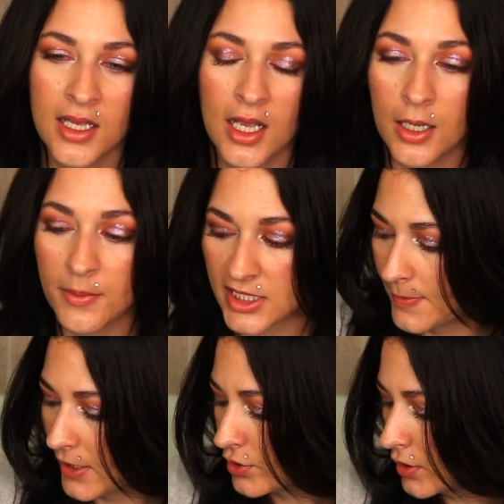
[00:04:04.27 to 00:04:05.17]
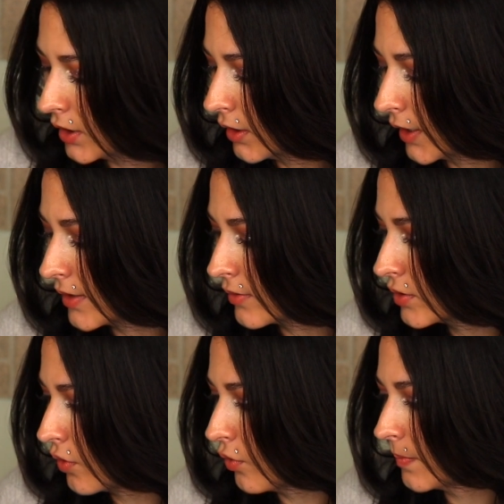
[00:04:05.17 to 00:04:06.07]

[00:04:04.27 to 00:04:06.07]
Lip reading: Especially decor